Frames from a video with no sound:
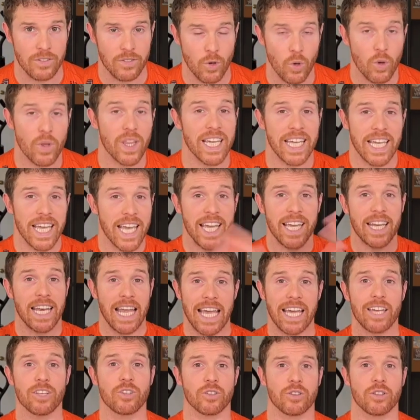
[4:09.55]
or they can't
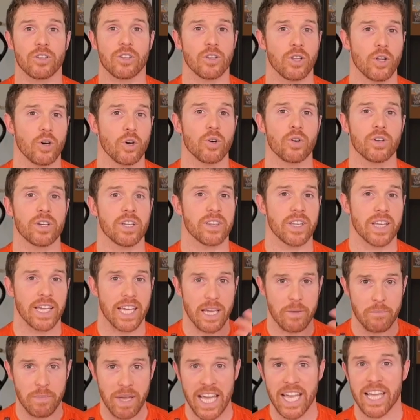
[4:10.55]
handle the load and they
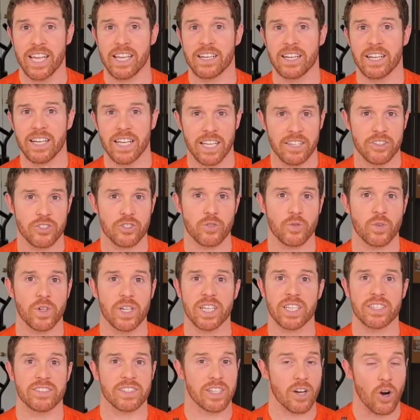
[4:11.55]
get pain and
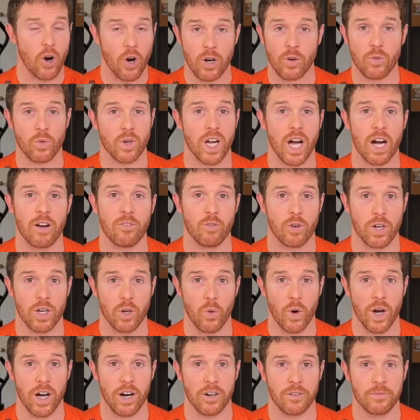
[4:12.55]
injuries and aren't recovering
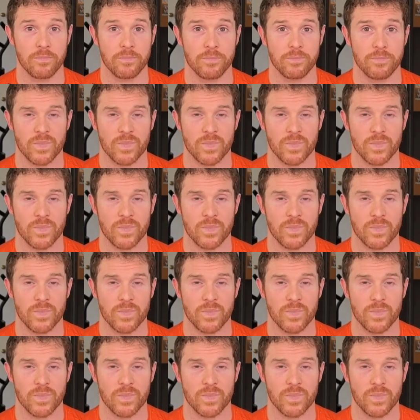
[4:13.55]
well.